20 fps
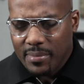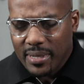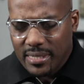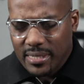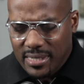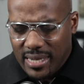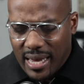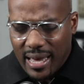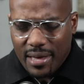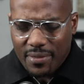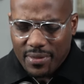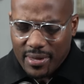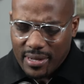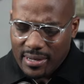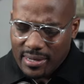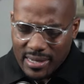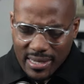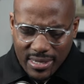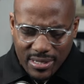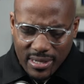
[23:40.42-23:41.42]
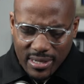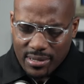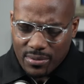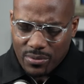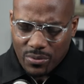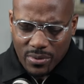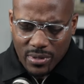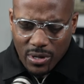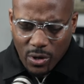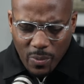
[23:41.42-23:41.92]
is death. And
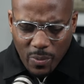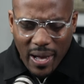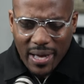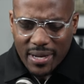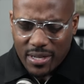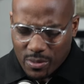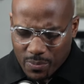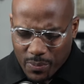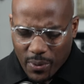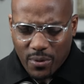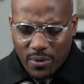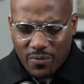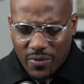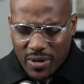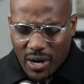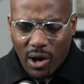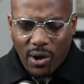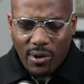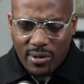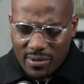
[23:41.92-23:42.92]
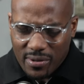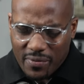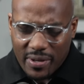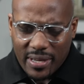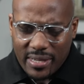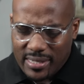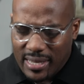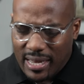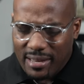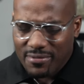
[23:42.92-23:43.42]
listen, nobody's perfect. All of
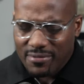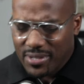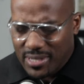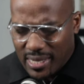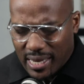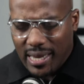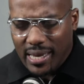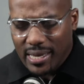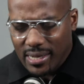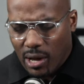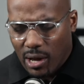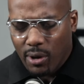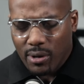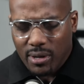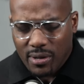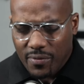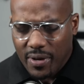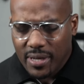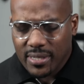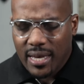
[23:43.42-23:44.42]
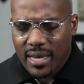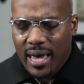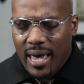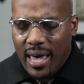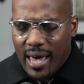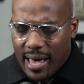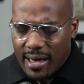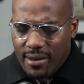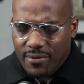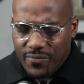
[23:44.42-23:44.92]
us have sinned. All of us
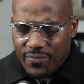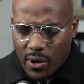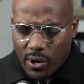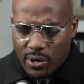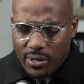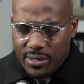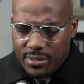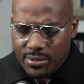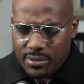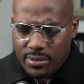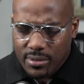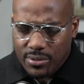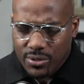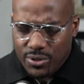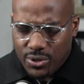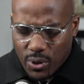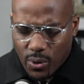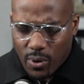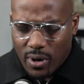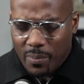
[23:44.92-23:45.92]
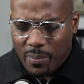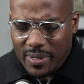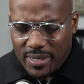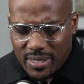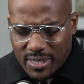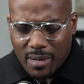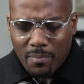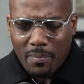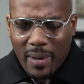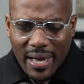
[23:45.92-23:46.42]
have fallen short. But
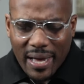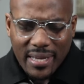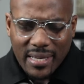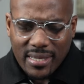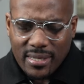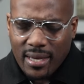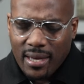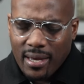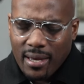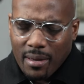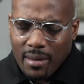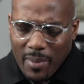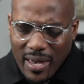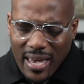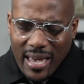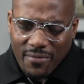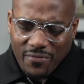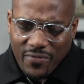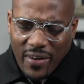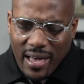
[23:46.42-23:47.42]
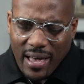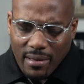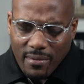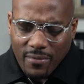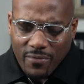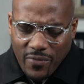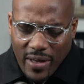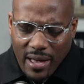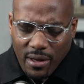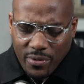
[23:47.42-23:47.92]
somebody may have
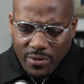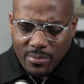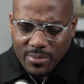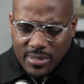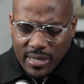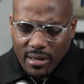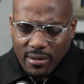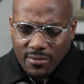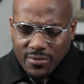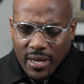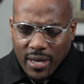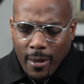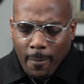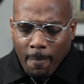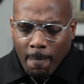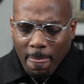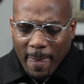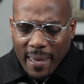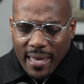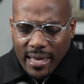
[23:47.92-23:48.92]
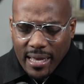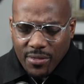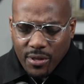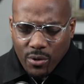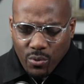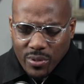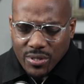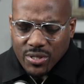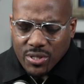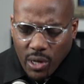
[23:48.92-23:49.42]
found themselves in
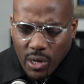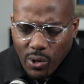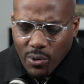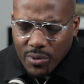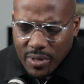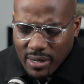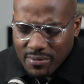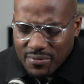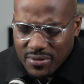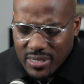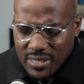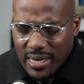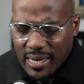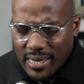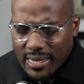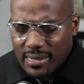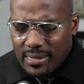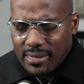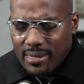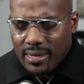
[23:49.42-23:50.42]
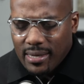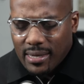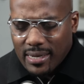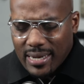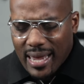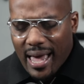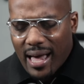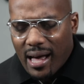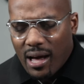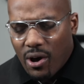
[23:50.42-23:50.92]
the result of sin
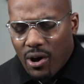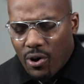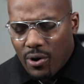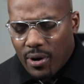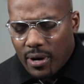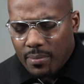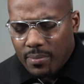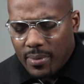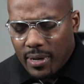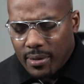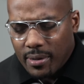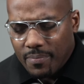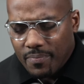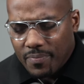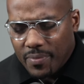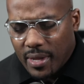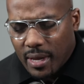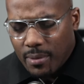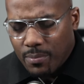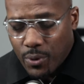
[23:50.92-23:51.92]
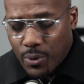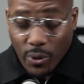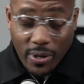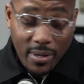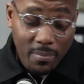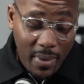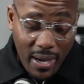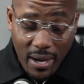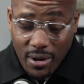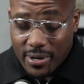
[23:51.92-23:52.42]
now, a
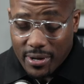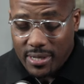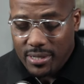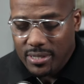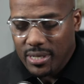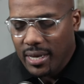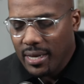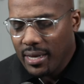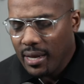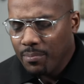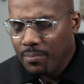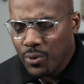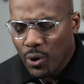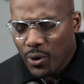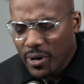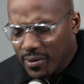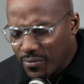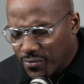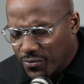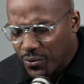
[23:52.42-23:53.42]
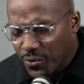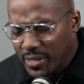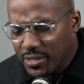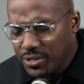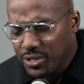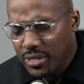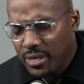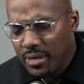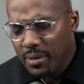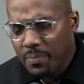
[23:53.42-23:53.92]
broken marriage, a broken
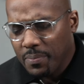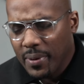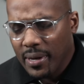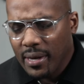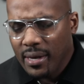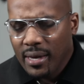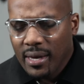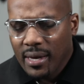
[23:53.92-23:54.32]
friendship,